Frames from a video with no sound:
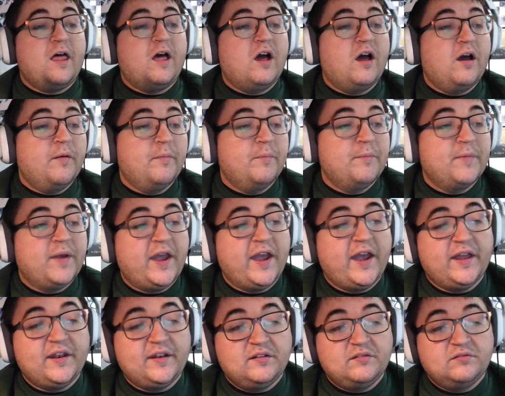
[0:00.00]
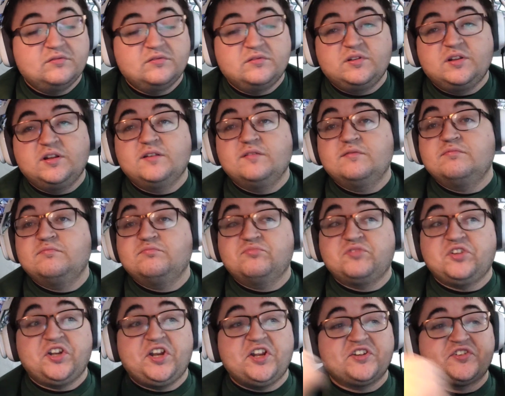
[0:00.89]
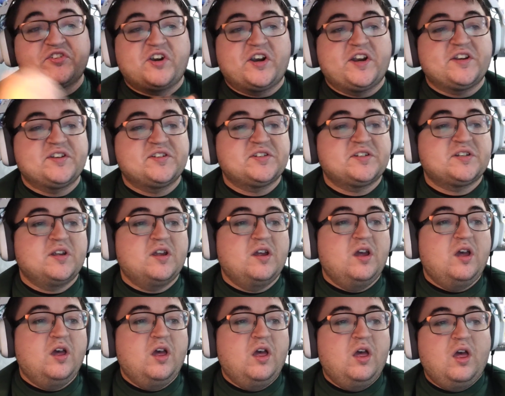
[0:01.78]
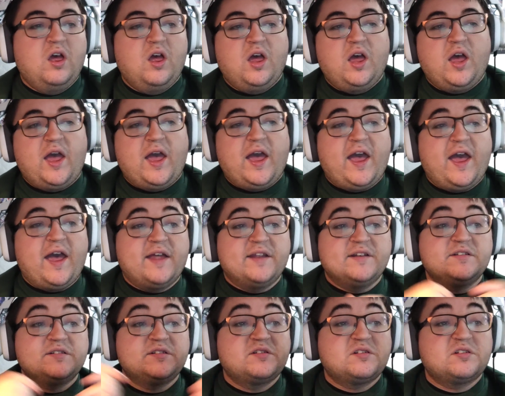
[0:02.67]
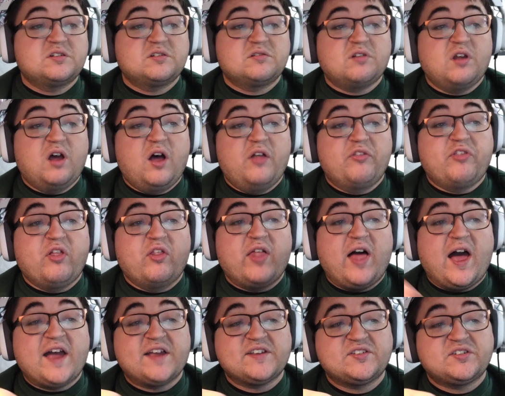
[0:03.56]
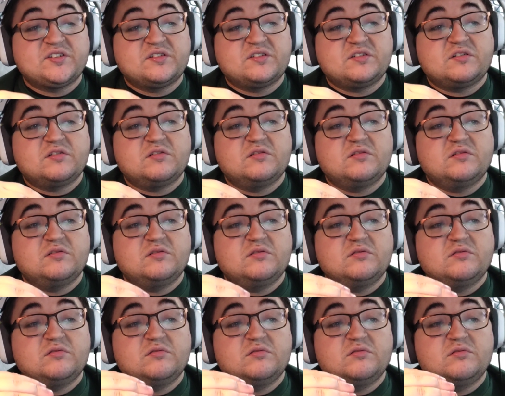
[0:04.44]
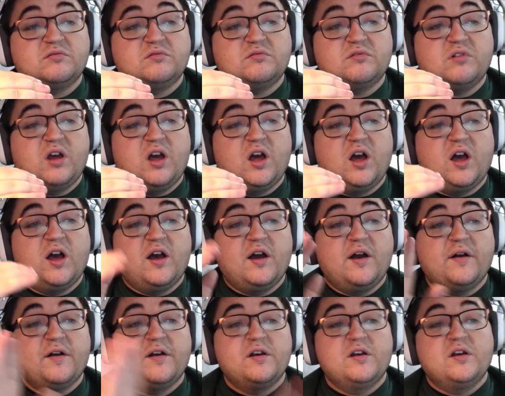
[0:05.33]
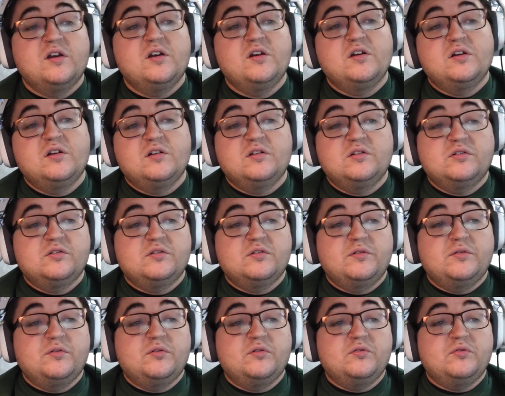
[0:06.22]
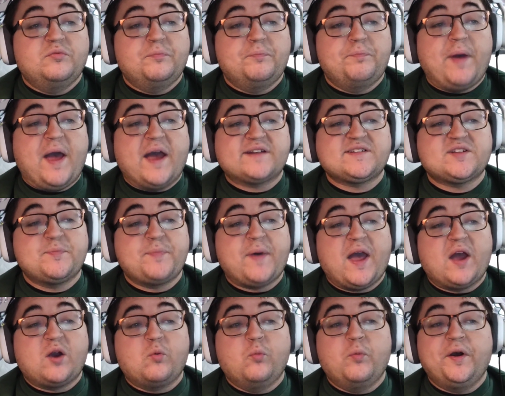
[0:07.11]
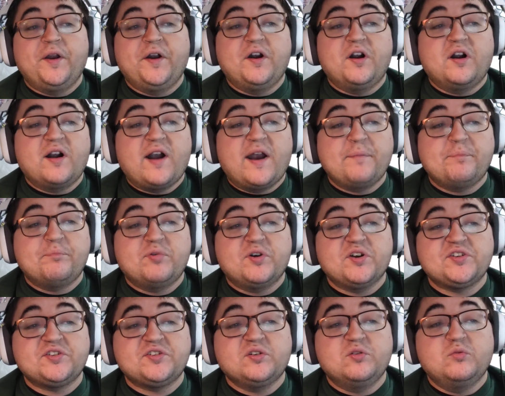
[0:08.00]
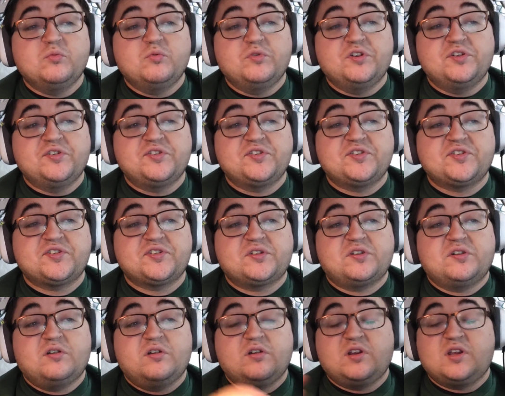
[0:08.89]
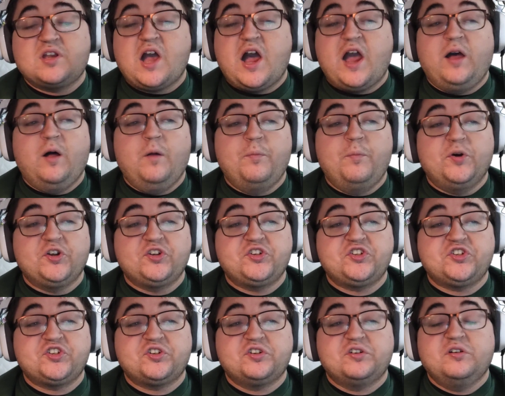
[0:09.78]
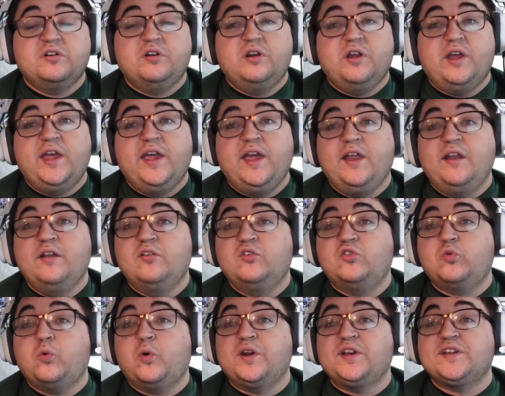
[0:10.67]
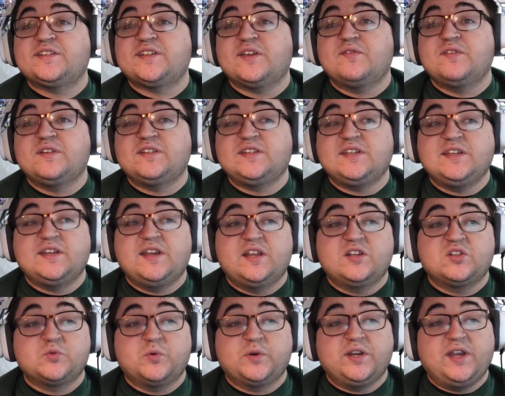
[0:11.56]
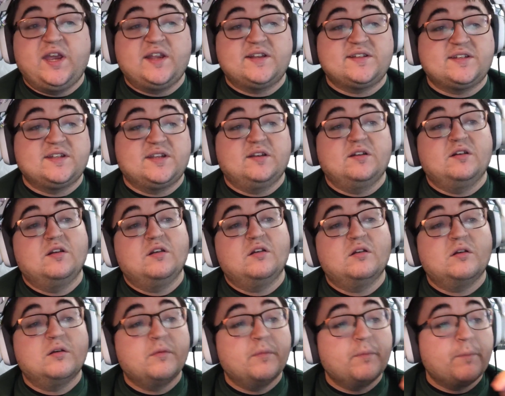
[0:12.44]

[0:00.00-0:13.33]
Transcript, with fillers: um, and today's race and uh, the last uh, back-to-back winner at Bristol was Kyle Busch in 2017 and 2018.